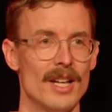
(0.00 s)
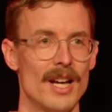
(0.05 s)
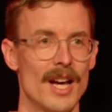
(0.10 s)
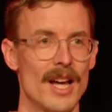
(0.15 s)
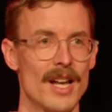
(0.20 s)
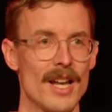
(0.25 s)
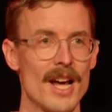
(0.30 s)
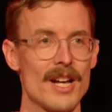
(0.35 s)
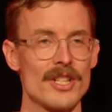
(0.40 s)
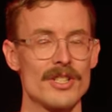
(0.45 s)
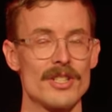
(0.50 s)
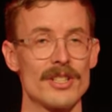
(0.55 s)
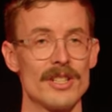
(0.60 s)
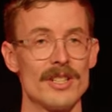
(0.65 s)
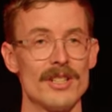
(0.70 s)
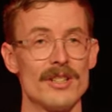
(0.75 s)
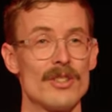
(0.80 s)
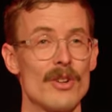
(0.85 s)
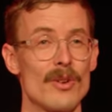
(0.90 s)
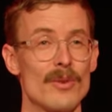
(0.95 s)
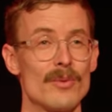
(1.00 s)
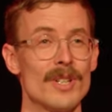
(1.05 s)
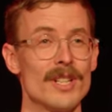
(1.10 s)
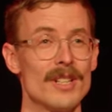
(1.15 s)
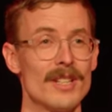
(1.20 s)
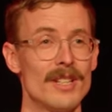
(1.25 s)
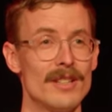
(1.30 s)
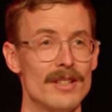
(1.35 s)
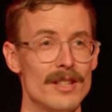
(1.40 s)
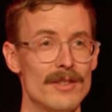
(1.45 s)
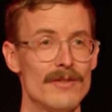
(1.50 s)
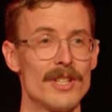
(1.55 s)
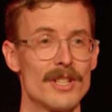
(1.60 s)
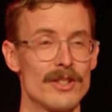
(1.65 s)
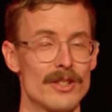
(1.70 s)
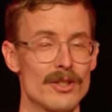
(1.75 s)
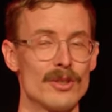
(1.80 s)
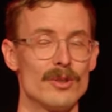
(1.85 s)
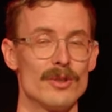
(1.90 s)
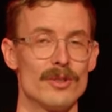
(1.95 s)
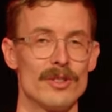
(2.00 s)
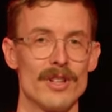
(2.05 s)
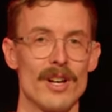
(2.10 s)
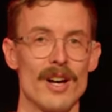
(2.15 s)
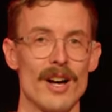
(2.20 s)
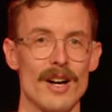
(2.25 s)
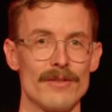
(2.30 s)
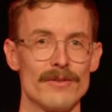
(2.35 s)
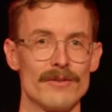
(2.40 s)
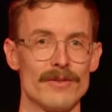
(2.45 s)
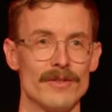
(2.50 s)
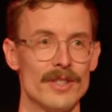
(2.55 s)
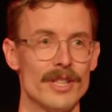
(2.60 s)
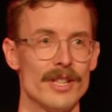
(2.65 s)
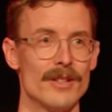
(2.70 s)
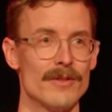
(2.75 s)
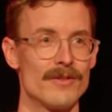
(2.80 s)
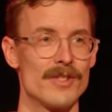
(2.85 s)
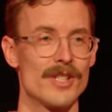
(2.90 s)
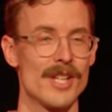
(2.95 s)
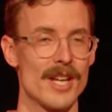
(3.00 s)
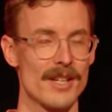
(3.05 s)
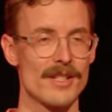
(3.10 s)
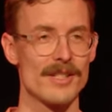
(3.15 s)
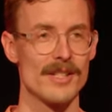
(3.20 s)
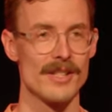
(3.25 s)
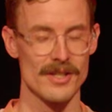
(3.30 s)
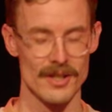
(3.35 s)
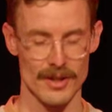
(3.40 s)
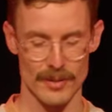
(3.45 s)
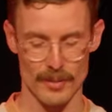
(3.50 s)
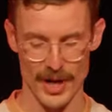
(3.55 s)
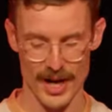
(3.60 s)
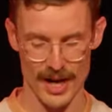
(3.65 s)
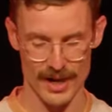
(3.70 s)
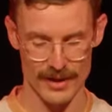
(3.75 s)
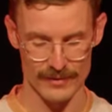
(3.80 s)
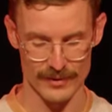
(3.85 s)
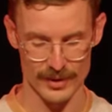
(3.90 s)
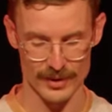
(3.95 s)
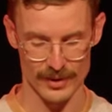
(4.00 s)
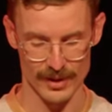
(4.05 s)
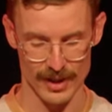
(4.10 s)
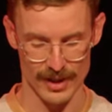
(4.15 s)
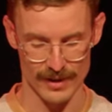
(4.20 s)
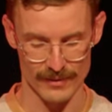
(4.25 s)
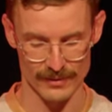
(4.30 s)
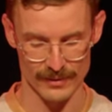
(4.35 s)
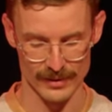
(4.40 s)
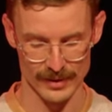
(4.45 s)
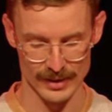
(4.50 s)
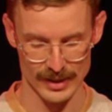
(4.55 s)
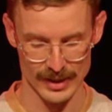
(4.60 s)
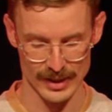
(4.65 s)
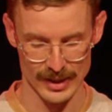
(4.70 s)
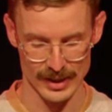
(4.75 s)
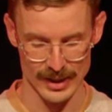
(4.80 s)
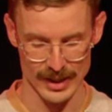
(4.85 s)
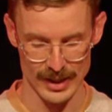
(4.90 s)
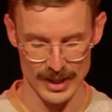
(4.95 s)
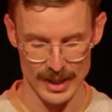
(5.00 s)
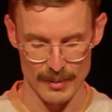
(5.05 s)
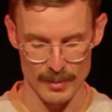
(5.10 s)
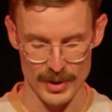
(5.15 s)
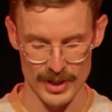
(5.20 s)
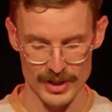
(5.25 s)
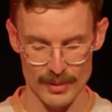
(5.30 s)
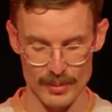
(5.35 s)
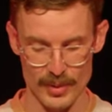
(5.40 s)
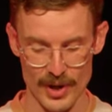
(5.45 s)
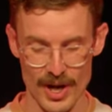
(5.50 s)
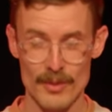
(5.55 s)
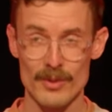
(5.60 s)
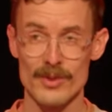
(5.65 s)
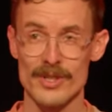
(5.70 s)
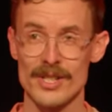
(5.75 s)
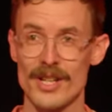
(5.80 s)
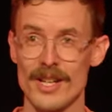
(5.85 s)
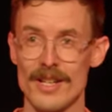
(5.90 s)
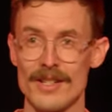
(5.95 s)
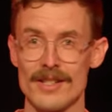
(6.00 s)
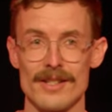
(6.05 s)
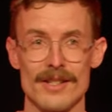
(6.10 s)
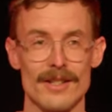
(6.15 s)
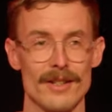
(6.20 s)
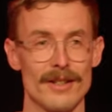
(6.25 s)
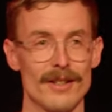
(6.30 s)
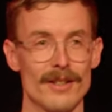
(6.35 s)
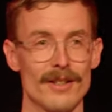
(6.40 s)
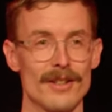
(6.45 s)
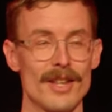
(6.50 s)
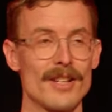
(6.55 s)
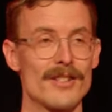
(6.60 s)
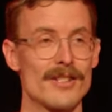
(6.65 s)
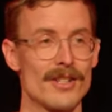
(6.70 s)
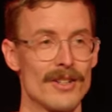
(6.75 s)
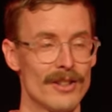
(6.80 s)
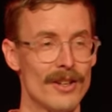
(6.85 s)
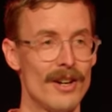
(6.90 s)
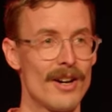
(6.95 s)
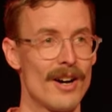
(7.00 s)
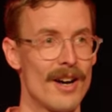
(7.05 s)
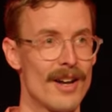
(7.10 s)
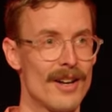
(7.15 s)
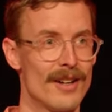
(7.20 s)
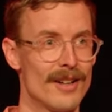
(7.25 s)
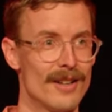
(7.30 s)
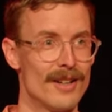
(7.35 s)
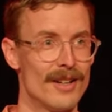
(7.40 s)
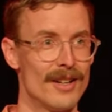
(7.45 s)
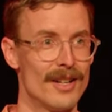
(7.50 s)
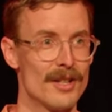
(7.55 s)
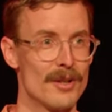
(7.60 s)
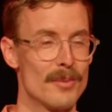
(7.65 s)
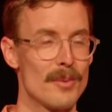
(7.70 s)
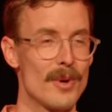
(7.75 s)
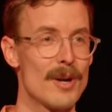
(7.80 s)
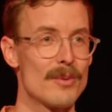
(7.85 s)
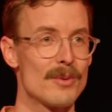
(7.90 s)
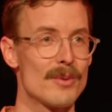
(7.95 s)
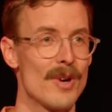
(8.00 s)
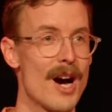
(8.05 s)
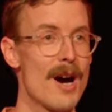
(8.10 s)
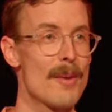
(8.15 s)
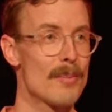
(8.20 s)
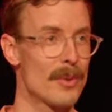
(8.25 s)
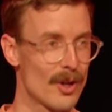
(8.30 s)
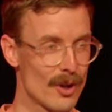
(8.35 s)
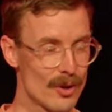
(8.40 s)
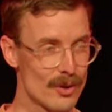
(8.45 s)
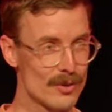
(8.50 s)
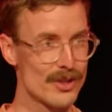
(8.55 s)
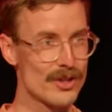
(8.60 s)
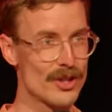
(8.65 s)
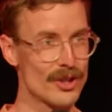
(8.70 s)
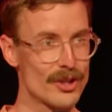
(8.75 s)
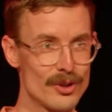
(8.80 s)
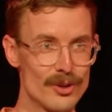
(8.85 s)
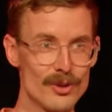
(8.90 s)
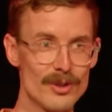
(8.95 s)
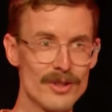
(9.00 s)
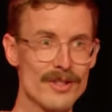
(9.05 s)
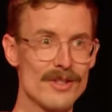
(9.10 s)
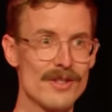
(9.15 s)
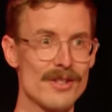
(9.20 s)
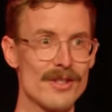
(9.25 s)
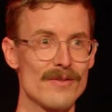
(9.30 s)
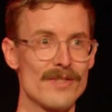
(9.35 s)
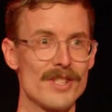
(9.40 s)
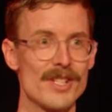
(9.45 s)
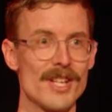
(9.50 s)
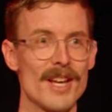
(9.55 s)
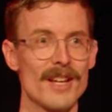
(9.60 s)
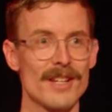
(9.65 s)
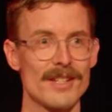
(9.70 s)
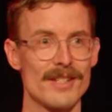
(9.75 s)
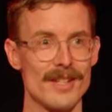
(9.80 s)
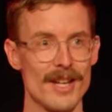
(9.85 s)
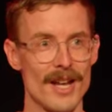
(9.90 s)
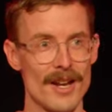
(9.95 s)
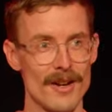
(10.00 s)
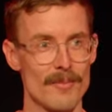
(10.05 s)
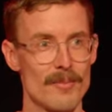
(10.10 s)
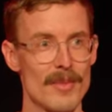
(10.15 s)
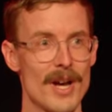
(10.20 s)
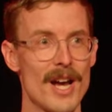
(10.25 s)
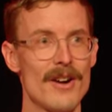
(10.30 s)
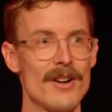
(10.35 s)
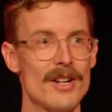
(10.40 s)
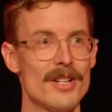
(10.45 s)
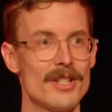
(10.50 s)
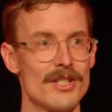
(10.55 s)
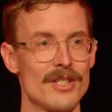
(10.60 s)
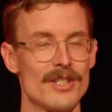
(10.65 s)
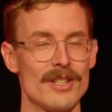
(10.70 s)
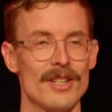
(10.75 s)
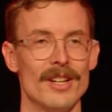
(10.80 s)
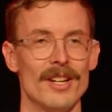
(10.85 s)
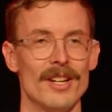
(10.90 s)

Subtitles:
and actually you're not really living the good life if sex isn't a part of your life. But the Bible says that's a lie. The Bible upholds the goodness of sex and a marriage